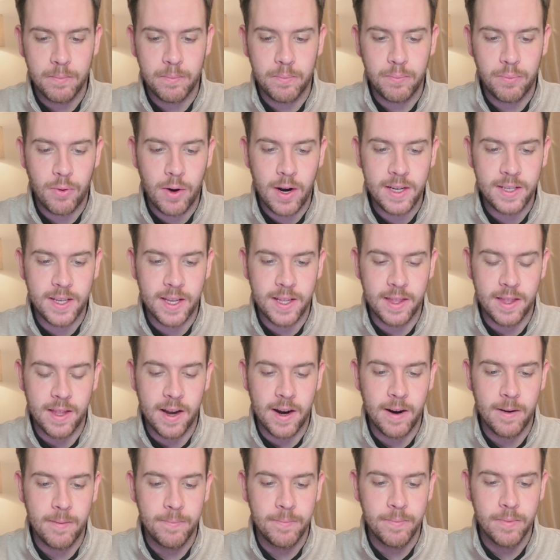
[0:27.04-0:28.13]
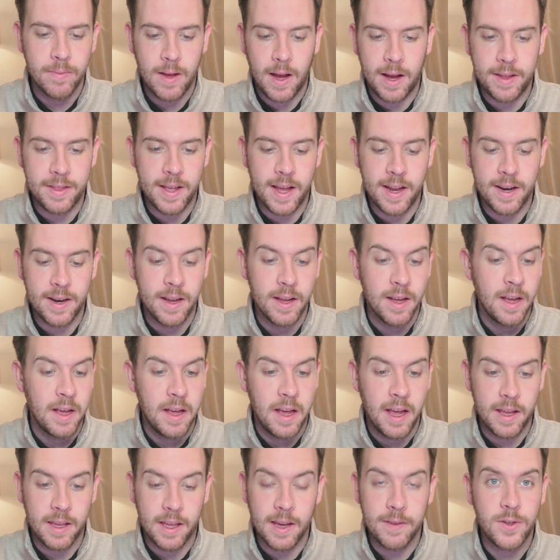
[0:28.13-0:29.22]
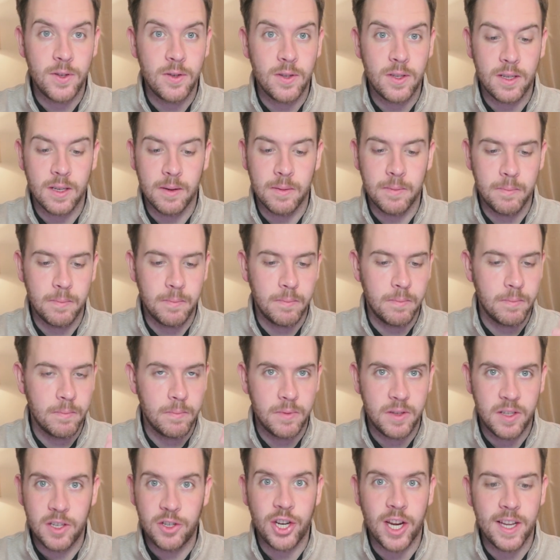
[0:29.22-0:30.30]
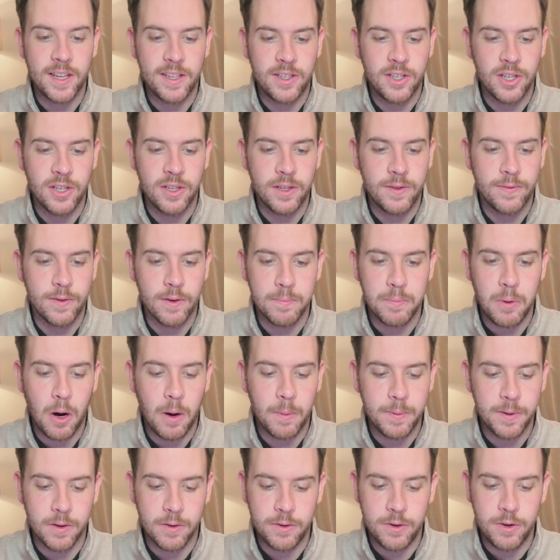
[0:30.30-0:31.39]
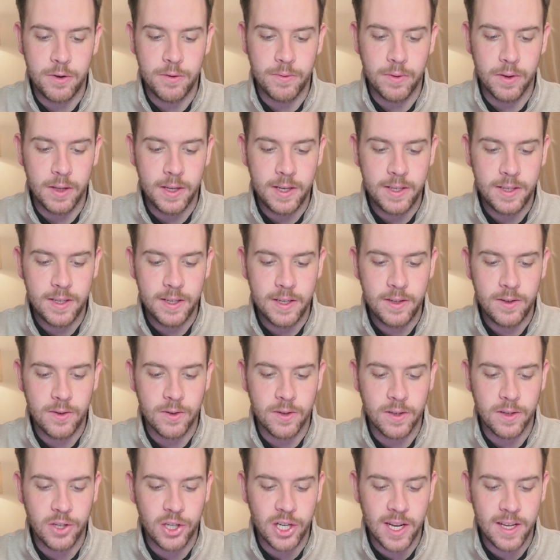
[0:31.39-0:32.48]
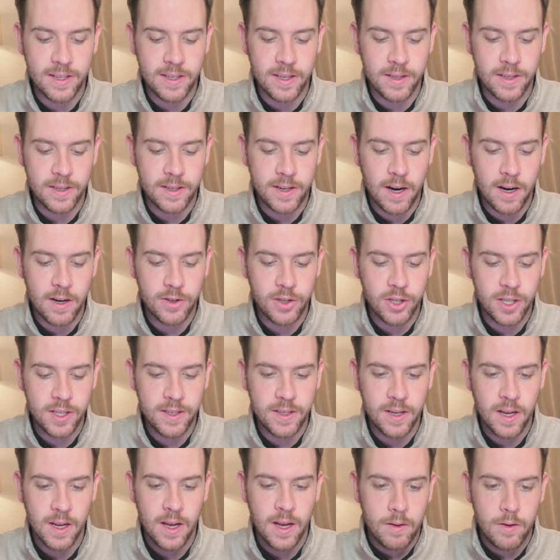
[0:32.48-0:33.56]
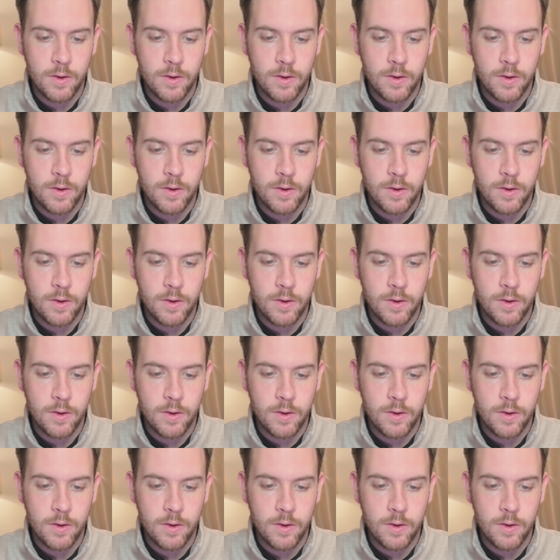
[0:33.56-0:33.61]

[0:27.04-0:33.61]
Press in there, and then it gives you some suggestions for popular new releases or suggested searches.